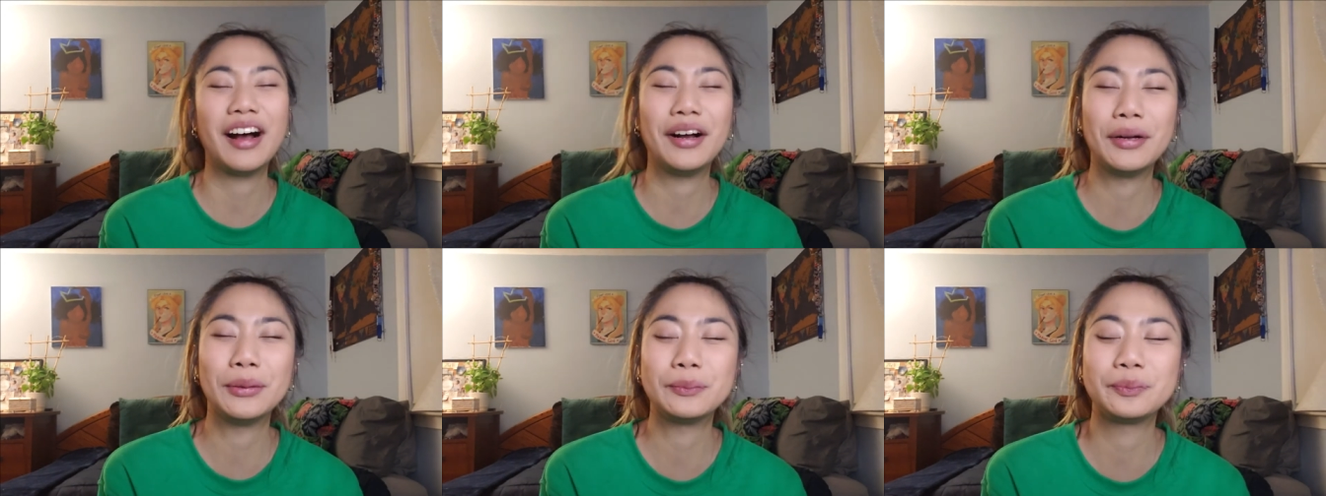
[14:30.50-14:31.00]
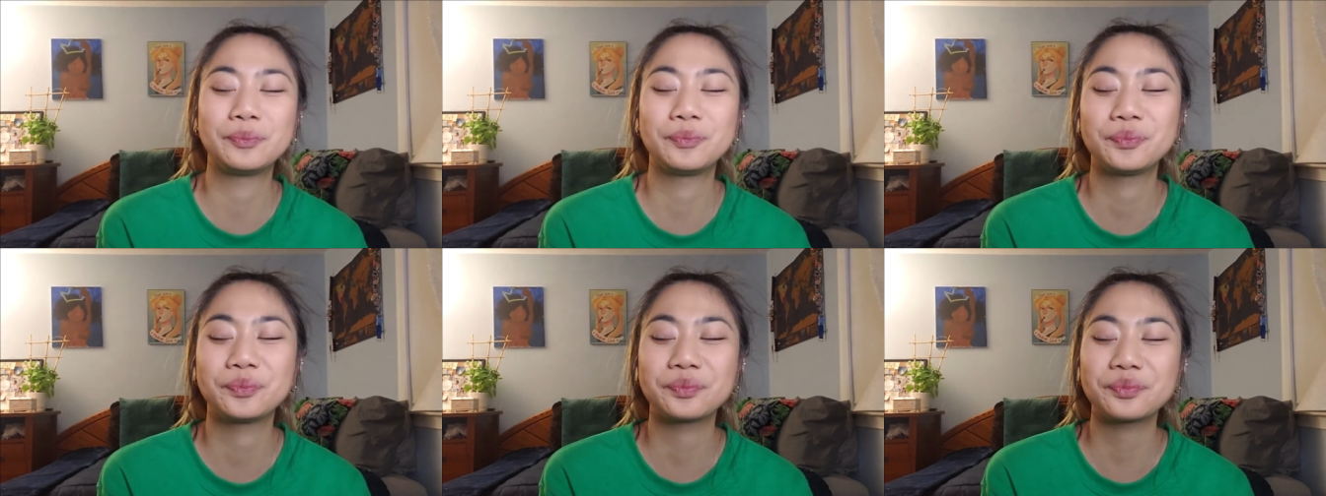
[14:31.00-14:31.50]

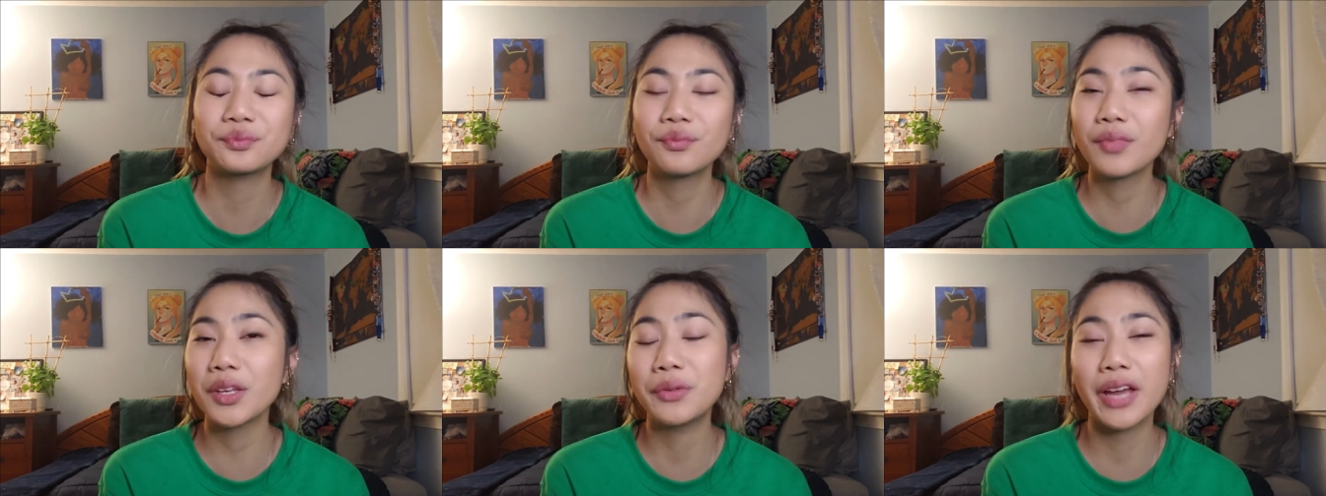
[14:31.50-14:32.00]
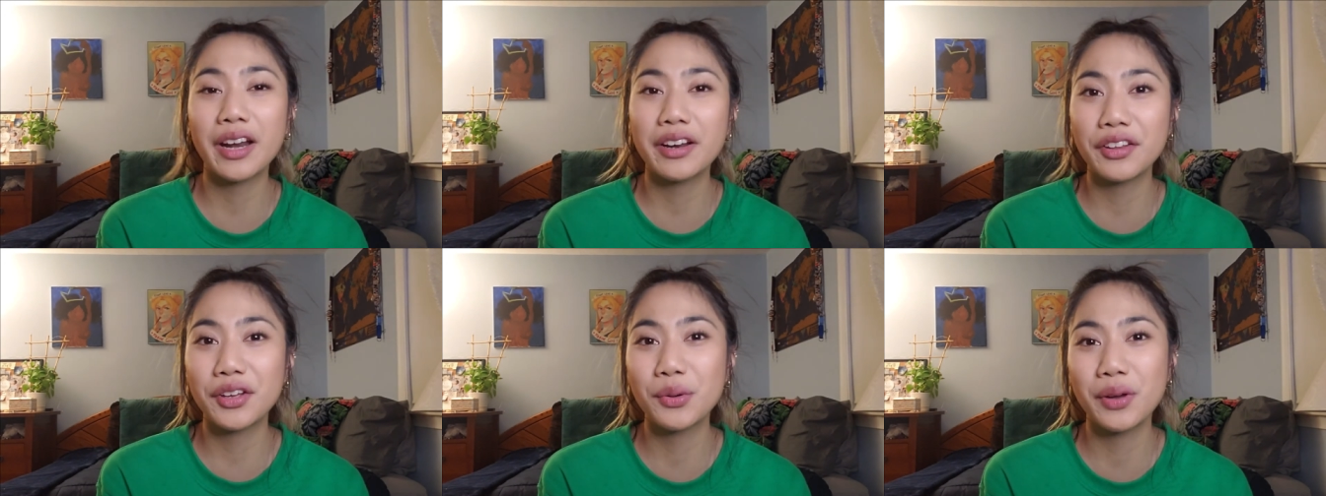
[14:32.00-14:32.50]
um, we had
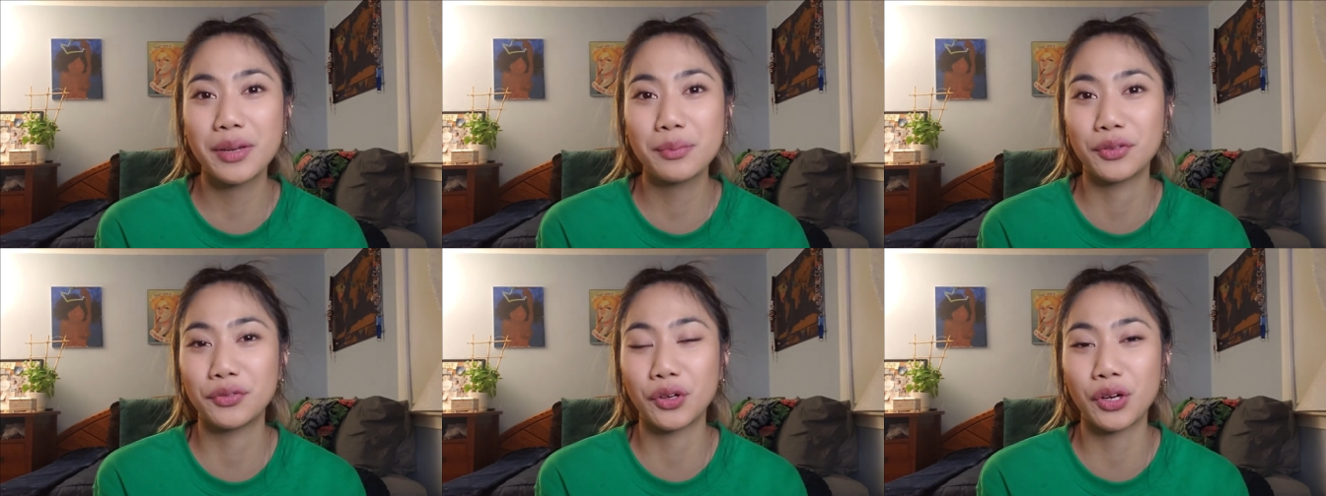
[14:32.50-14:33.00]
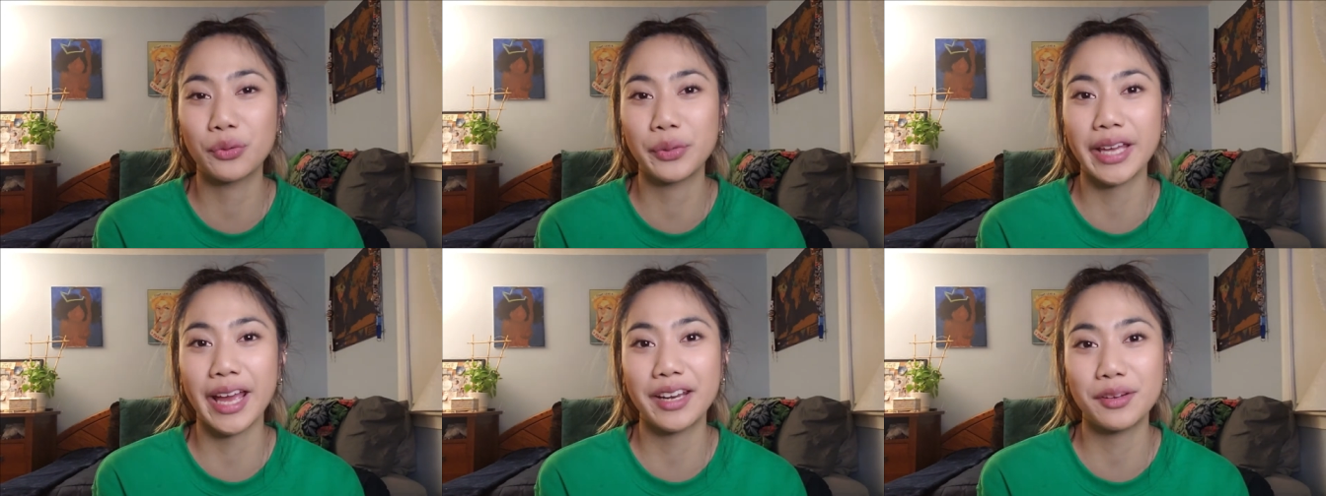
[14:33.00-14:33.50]
another one before
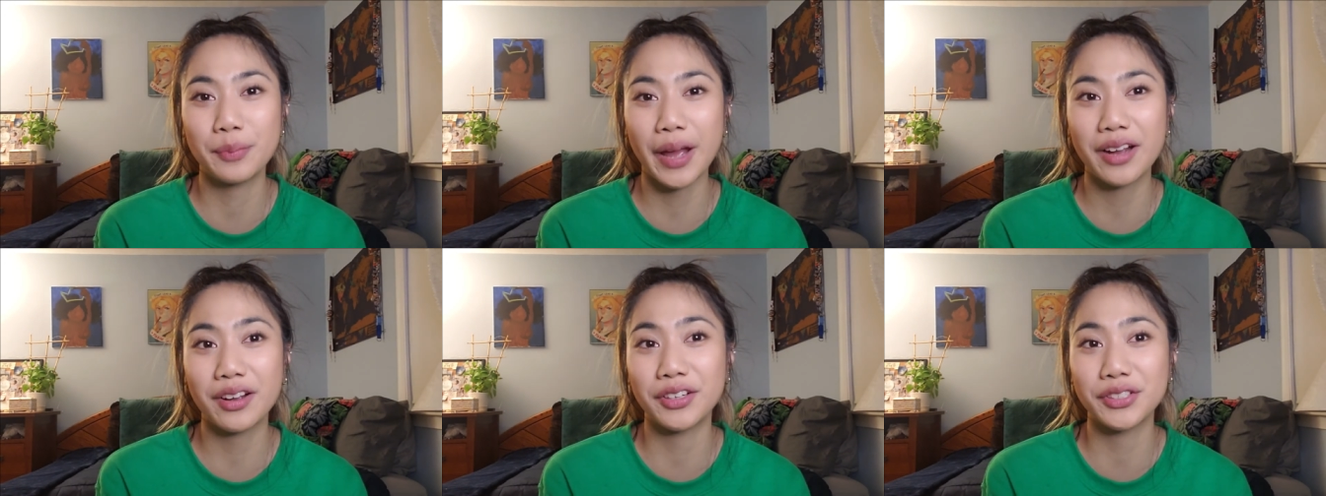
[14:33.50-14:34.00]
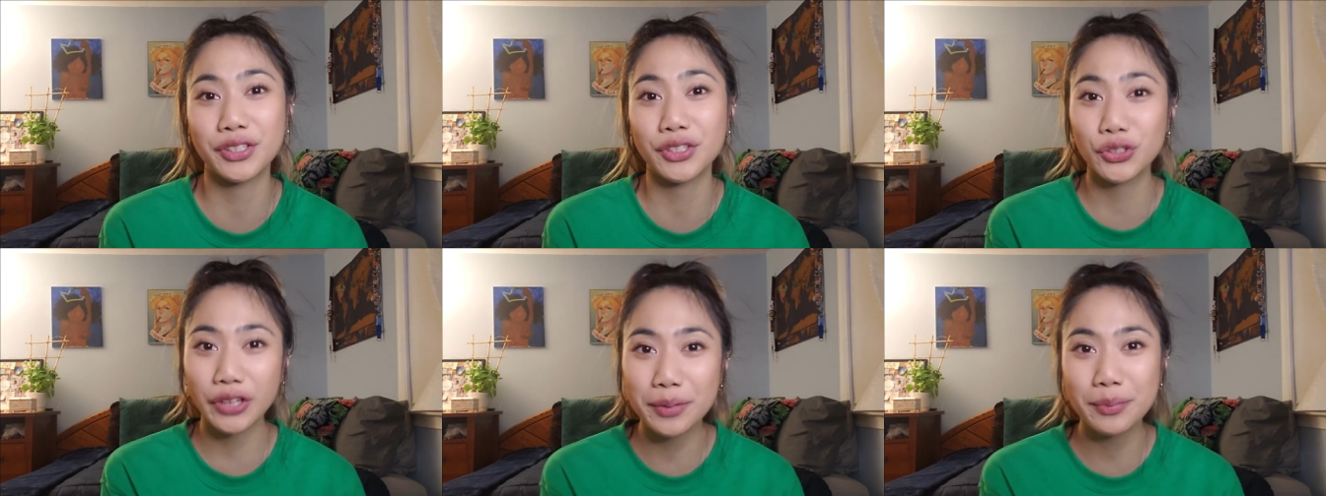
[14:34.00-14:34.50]
we headed back onto the
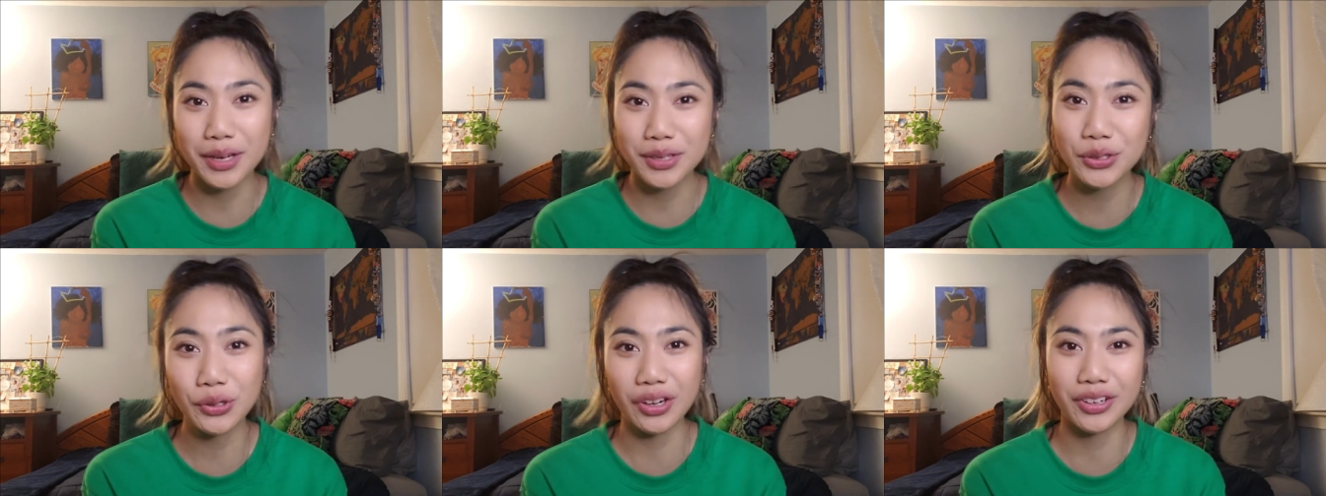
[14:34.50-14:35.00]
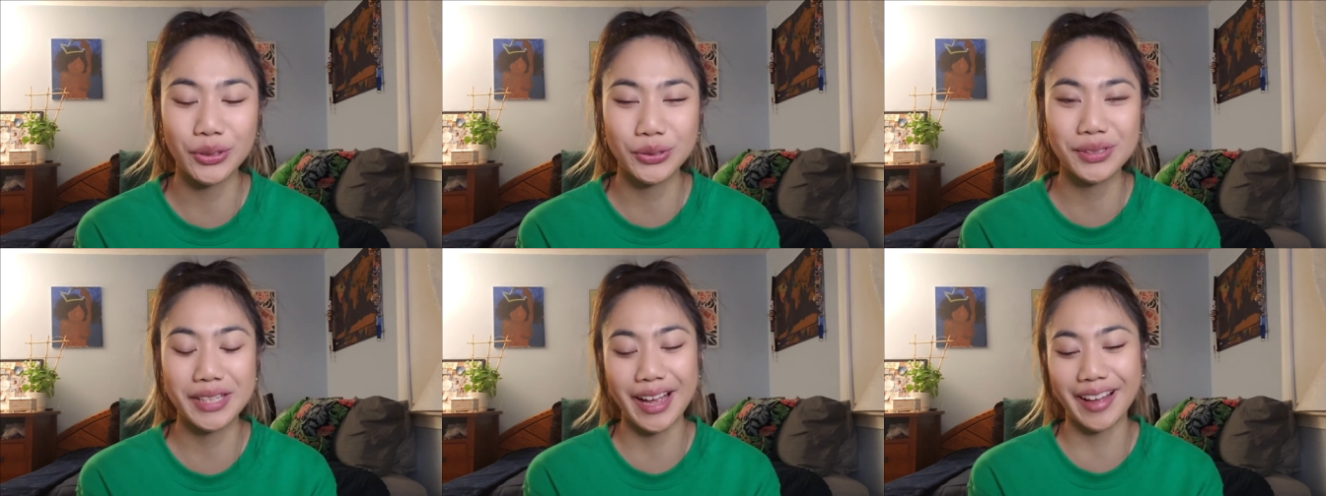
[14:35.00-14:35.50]
train back to our
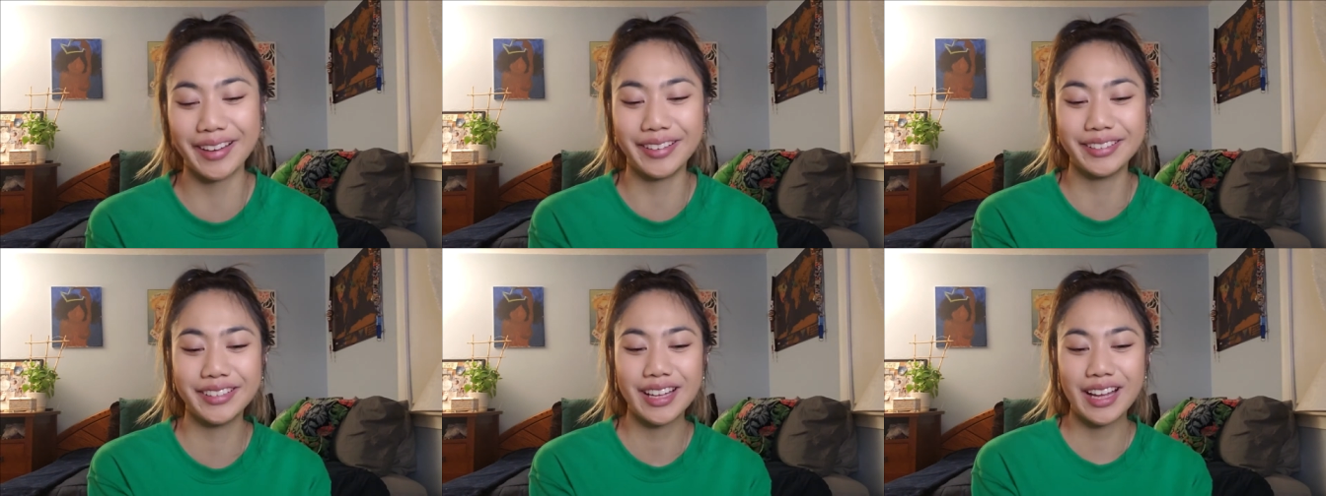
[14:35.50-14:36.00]
hotel.